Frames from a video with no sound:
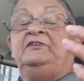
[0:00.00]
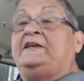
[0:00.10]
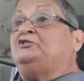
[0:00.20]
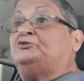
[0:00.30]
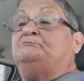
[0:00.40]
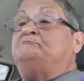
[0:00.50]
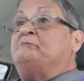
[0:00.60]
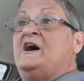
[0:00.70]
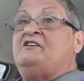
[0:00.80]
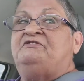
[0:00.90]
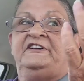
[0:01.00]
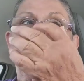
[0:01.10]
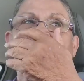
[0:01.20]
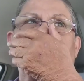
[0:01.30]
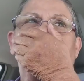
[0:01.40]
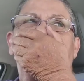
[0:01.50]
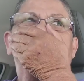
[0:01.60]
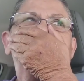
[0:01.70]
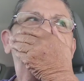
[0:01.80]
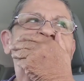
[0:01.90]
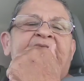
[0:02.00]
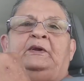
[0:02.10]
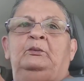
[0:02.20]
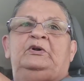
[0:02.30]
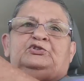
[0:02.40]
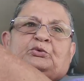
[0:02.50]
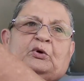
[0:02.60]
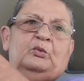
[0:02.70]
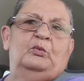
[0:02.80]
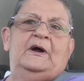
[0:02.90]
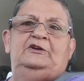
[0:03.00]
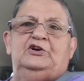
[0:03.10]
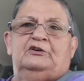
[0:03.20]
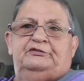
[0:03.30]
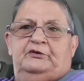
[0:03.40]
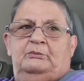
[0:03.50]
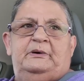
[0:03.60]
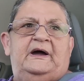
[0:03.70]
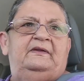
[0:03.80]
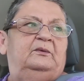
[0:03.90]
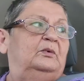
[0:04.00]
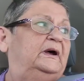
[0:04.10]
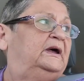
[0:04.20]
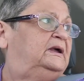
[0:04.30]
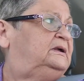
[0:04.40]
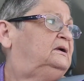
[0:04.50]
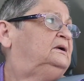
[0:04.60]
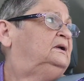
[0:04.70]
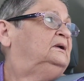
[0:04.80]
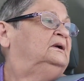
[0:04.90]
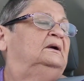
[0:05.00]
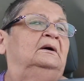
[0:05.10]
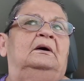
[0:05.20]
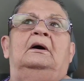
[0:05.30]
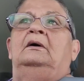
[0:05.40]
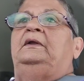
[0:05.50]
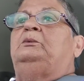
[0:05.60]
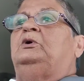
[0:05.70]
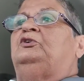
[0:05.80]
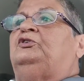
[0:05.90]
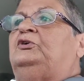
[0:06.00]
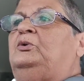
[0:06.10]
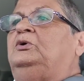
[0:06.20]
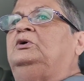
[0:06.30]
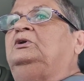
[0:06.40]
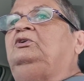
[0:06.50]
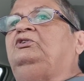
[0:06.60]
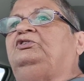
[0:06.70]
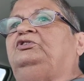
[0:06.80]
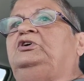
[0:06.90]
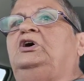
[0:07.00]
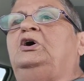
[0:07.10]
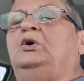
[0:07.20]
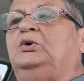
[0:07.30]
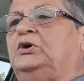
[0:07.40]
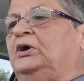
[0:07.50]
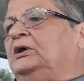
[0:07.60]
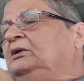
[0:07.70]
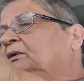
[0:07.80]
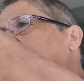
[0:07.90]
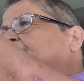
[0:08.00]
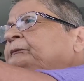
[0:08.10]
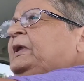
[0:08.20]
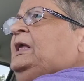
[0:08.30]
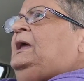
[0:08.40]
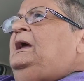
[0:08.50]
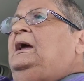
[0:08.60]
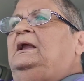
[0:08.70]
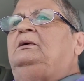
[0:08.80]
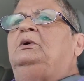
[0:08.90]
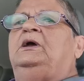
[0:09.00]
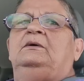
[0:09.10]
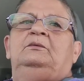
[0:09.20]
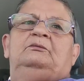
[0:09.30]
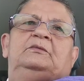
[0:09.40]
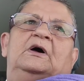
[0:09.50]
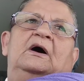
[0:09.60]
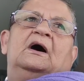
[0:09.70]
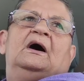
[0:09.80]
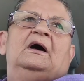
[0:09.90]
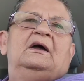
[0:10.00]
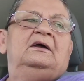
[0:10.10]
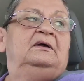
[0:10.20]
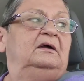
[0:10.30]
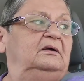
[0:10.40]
these muffins, which were wonderful, by the way. Oh, they were so good. So good. Anyway, I